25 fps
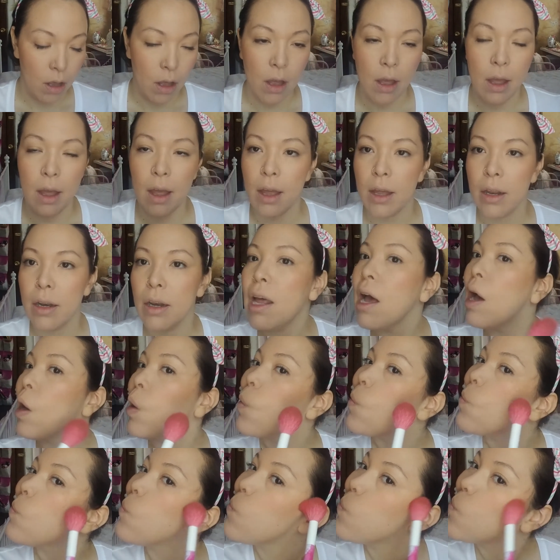And
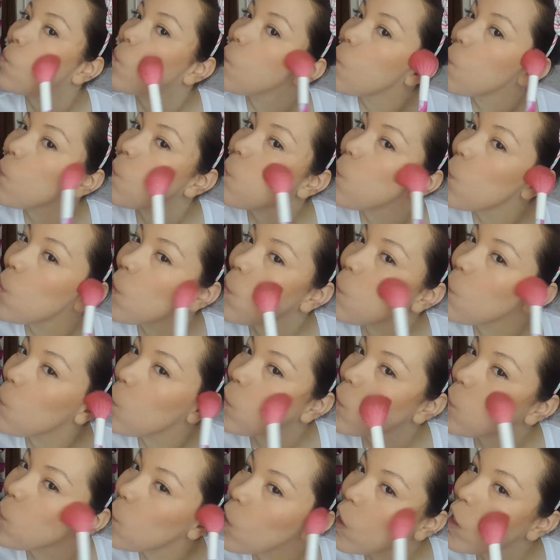now that's pretty
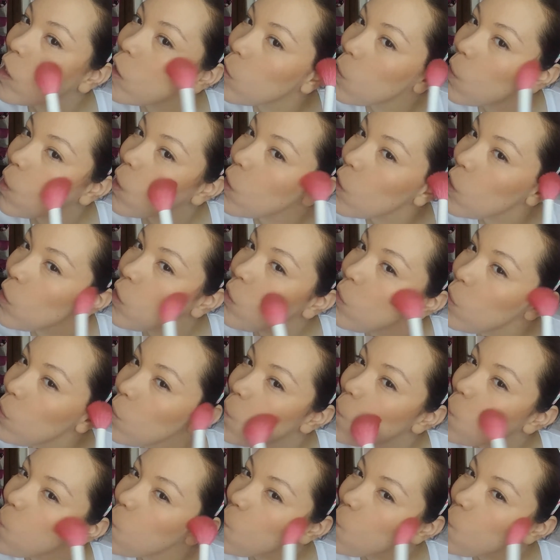much what I try to do.